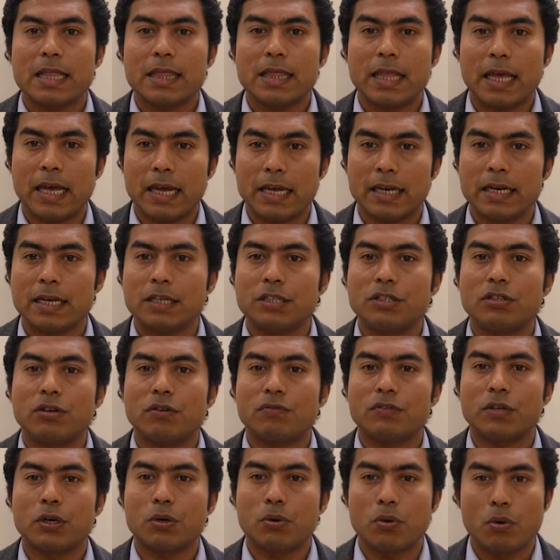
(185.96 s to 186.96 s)
the energy
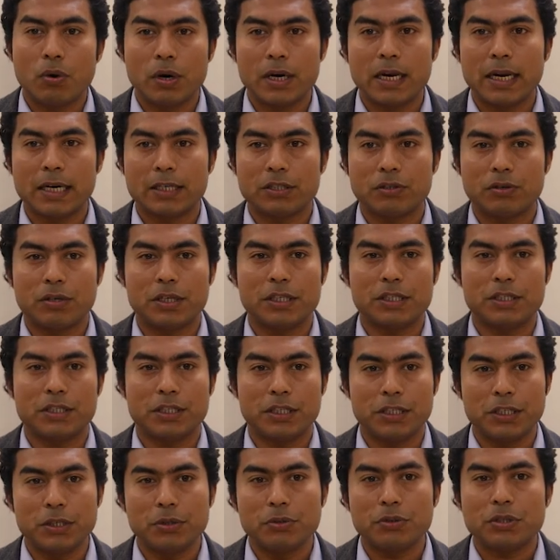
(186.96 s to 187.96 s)
of the core electron is
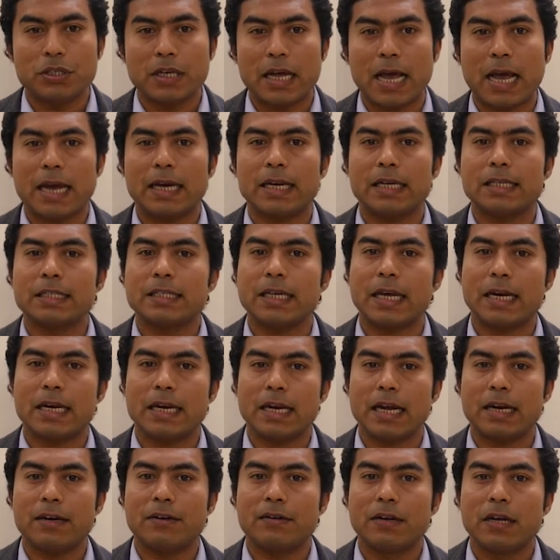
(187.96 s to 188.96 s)
reduced and a
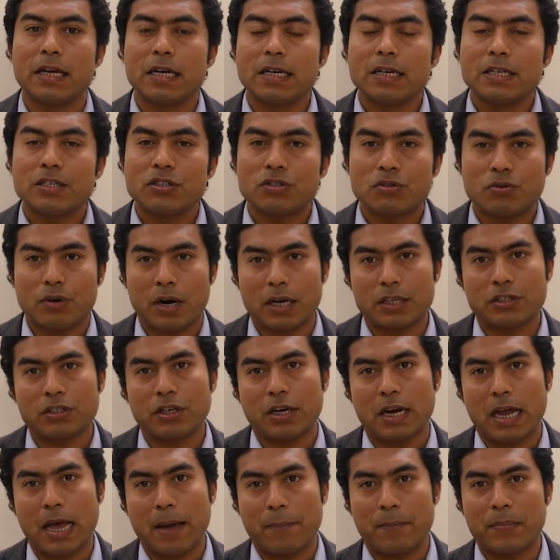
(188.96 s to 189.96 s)
satellite
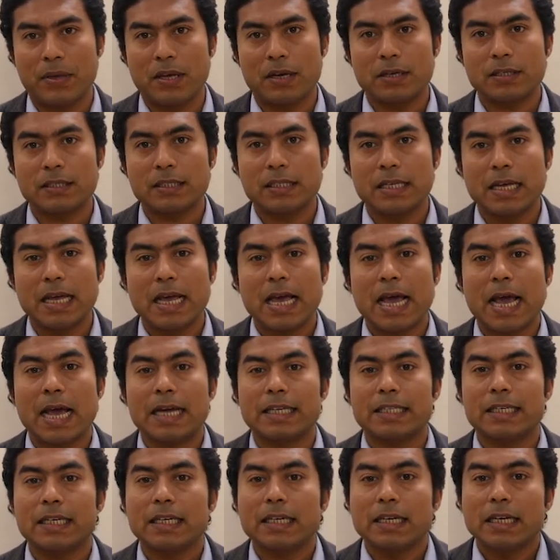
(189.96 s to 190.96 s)
structure appears
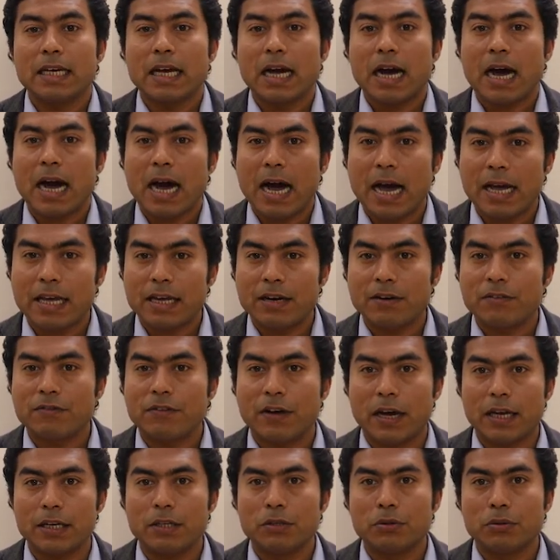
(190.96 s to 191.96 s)
at a higher
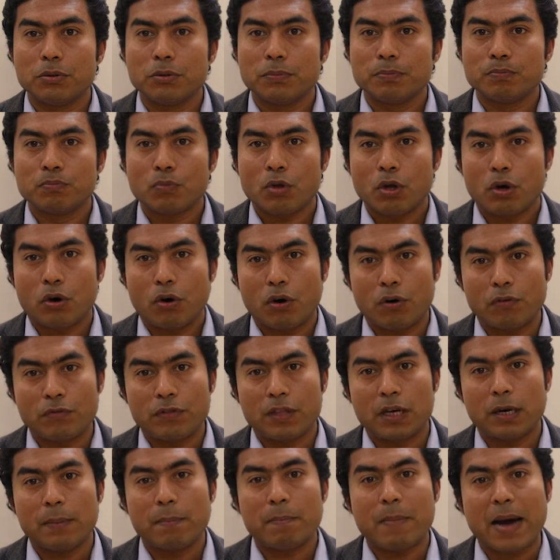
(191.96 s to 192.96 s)
value of
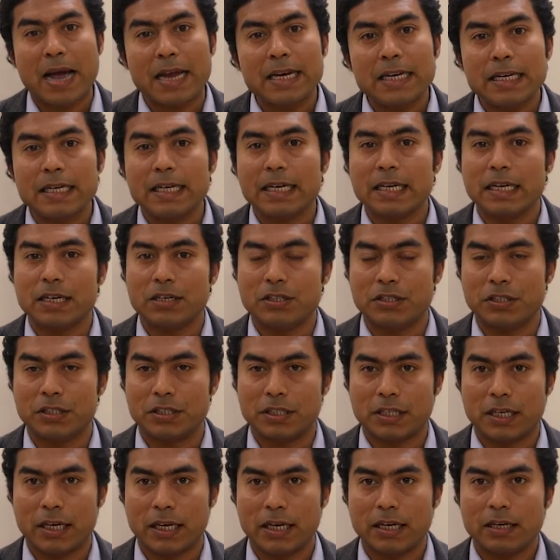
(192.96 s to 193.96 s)
the binding energy
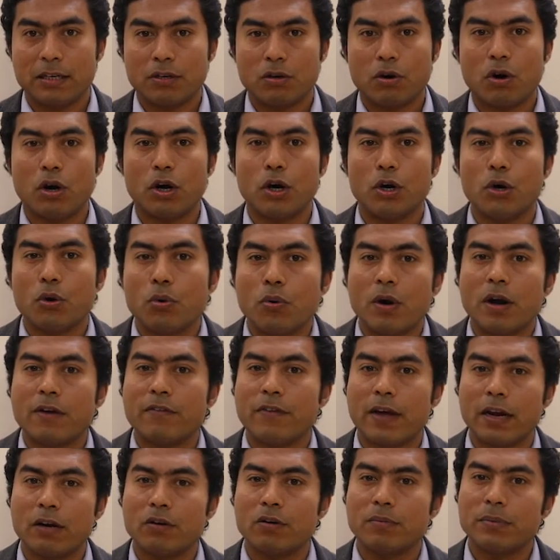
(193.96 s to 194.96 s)
scale or lower
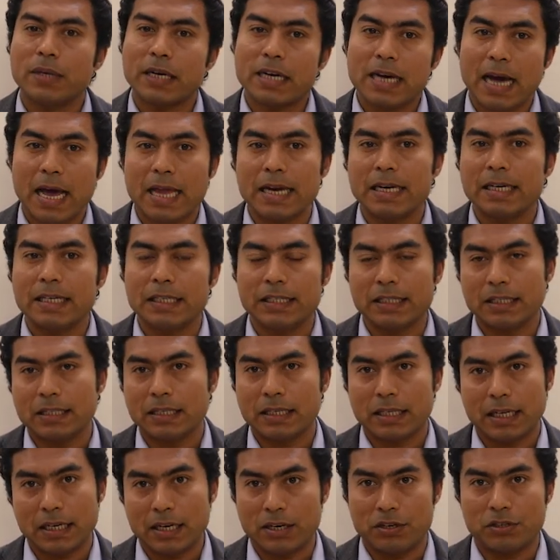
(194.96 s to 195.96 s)
value of the kinetic
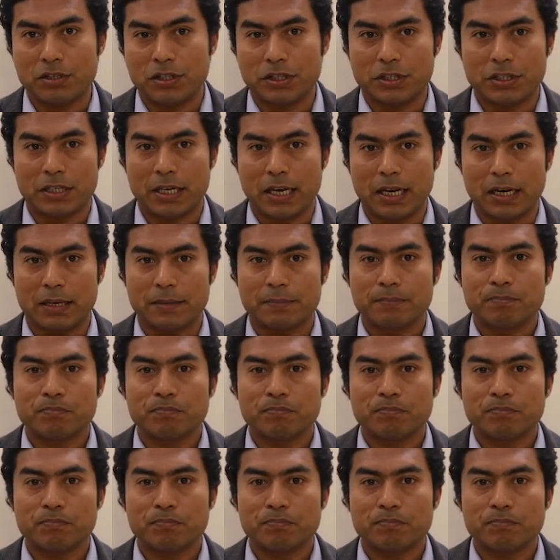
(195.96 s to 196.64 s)
energy scale.